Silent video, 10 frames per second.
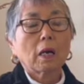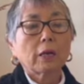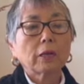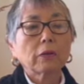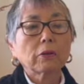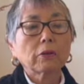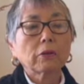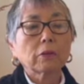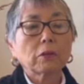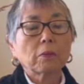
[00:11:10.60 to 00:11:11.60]
Here
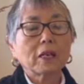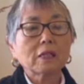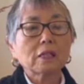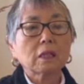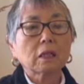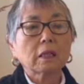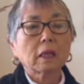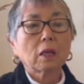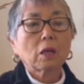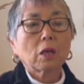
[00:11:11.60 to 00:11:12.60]

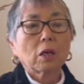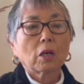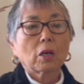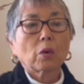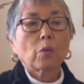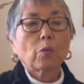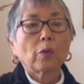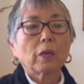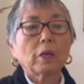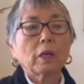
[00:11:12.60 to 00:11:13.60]
domestically,
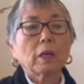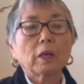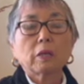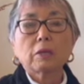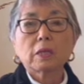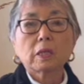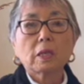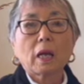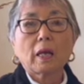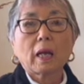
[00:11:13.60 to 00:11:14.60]
we did
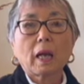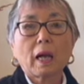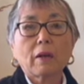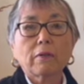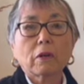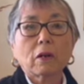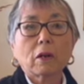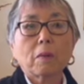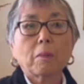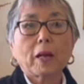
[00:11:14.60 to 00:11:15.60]
not have
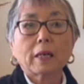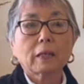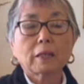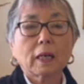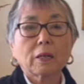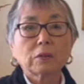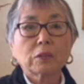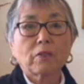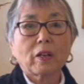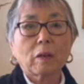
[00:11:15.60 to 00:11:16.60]
our bank accounts
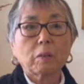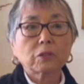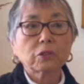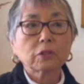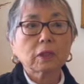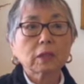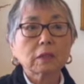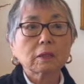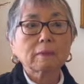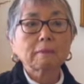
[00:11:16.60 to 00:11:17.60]
available to
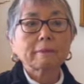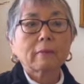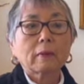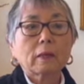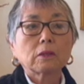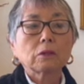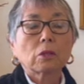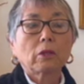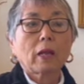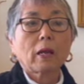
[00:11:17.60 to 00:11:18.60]
us,
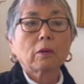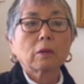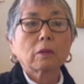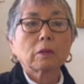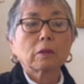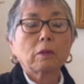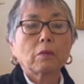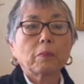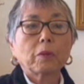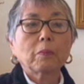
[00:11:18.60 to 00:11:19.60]
so that
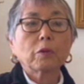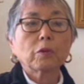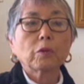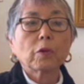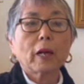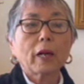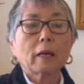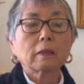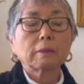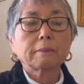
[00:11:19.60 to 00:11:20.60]
people who
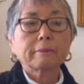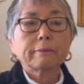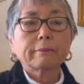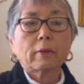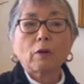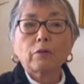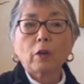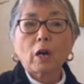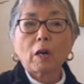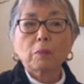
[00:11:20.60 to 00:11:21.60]
had
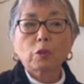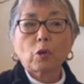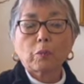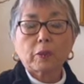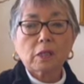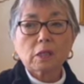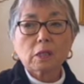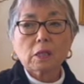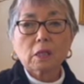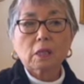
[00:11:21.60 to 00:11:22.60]
farms or
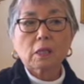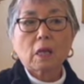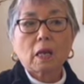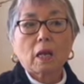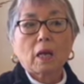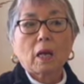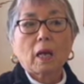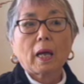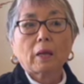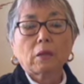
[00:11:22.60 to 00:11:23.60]
businesses
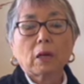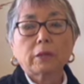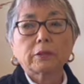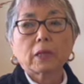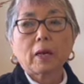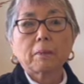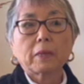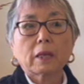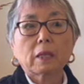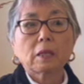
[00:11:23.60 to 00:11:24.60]
had a hard time
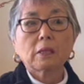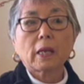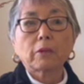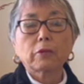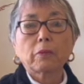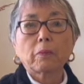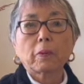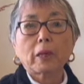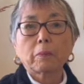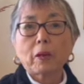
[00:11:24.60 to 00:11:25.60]
because they couldn't
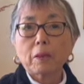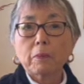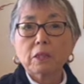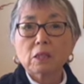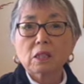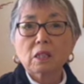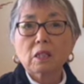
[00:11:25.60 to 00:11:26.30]
make payments.